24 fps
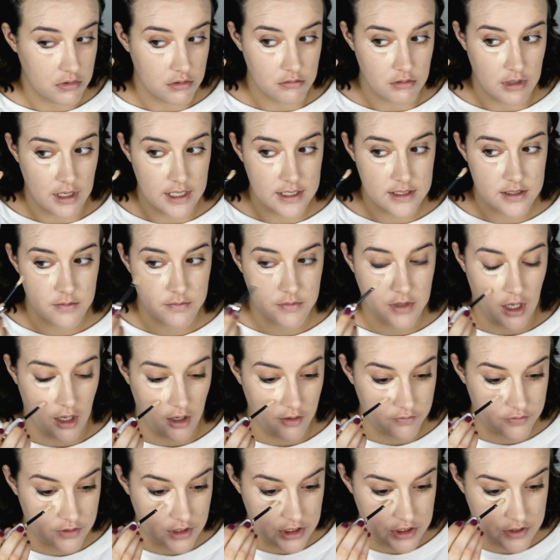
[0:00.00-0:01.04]
Has some
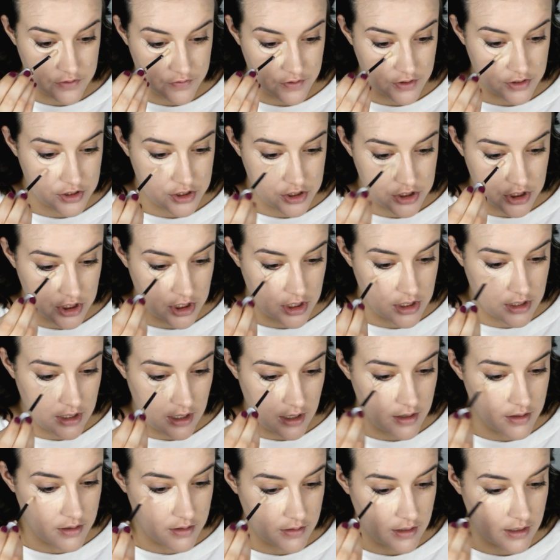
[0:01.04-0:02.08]
coverage for sure.
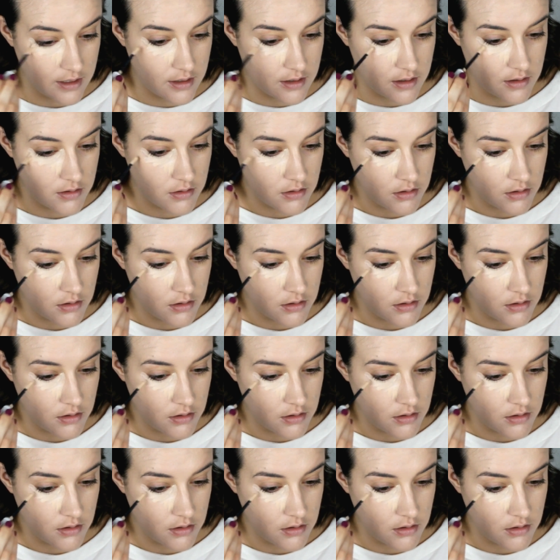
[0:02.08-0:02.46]
Not like.